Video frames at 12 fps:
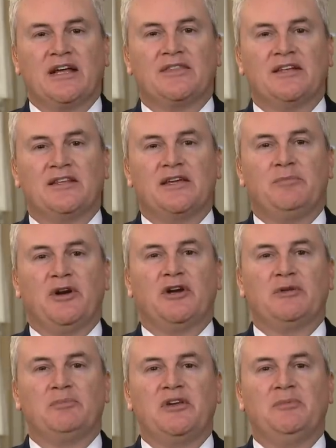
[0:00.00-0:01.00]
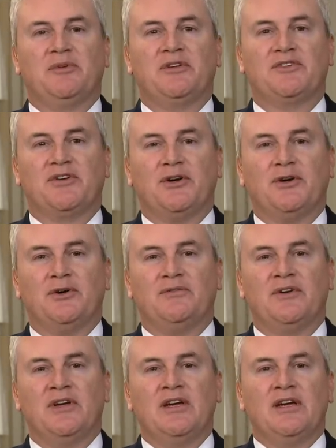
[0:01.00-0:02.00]
I think the American people
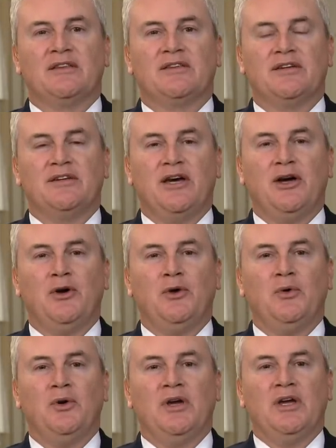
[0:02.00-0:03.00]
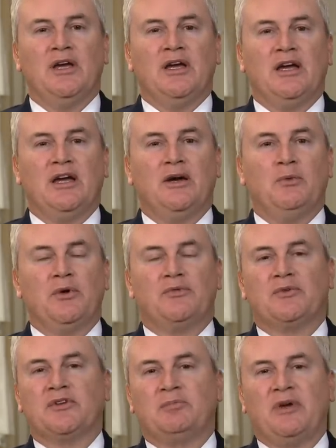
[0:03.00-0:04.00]
deserve to know, uh,
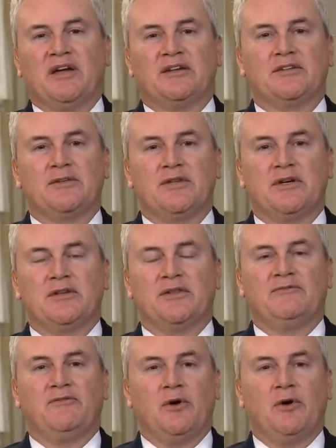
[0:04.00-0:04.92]
with respect to the, the